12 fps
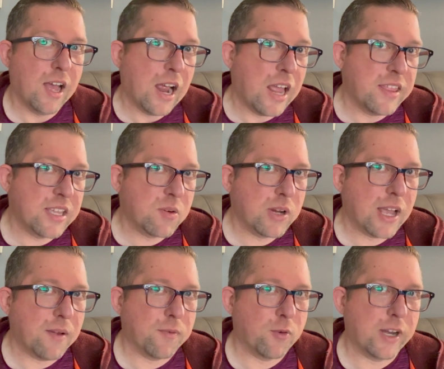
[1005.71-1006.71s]
I think we
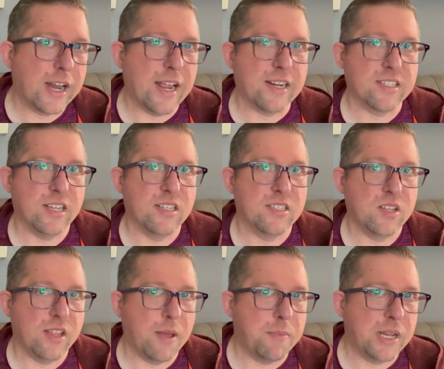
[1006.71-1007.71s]
got free access to
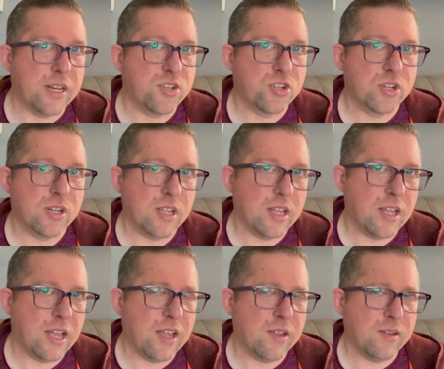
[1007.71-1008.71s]
that beach.
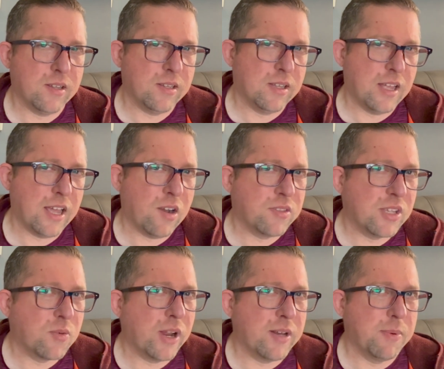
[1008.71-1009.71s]
I don't
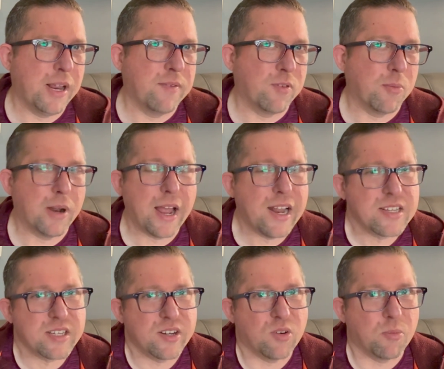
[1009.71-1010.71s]
think we had to pay for it, but I
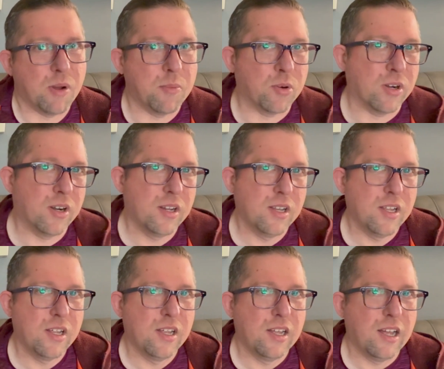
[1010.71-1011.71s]
honestly don't remember.
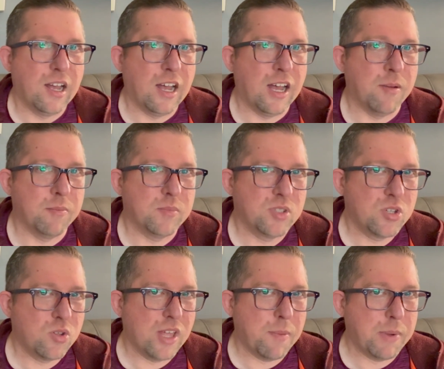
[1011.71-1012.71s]

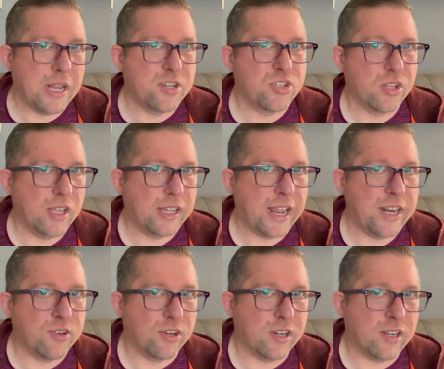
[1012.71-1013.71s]
To that beach, to Lake
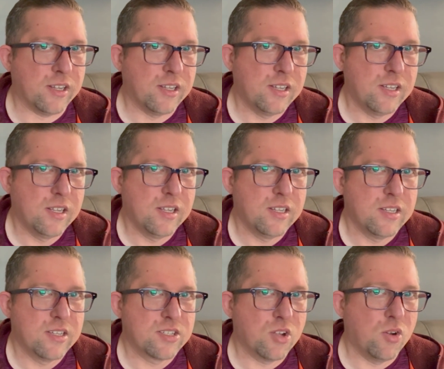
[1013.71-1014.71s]
Andrea.
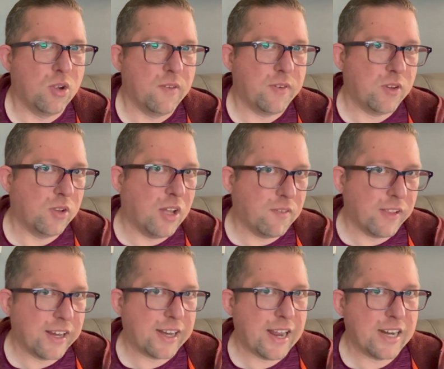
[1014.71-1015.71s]
So if you love
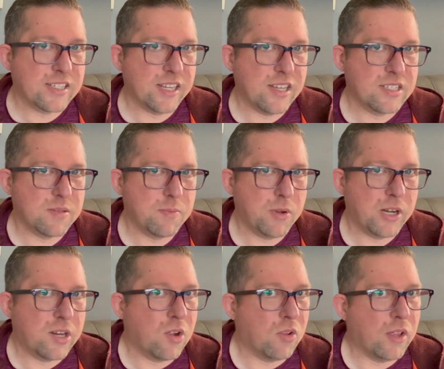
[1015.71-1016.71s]
lake access, but
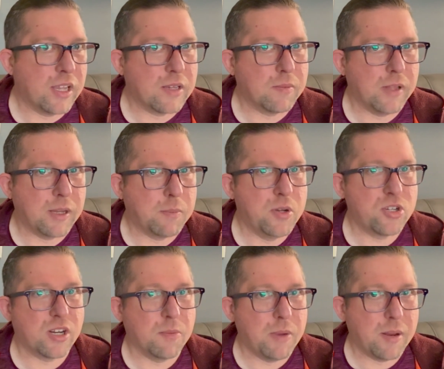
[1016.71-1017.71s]
you don't like Lake
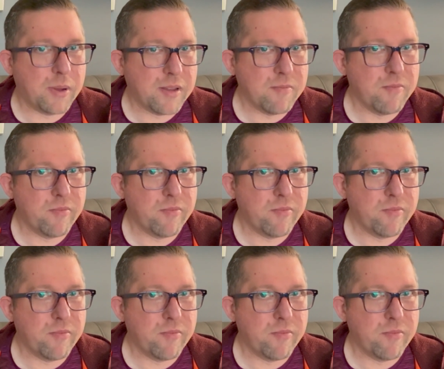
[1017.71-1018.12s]
Michigan maybe,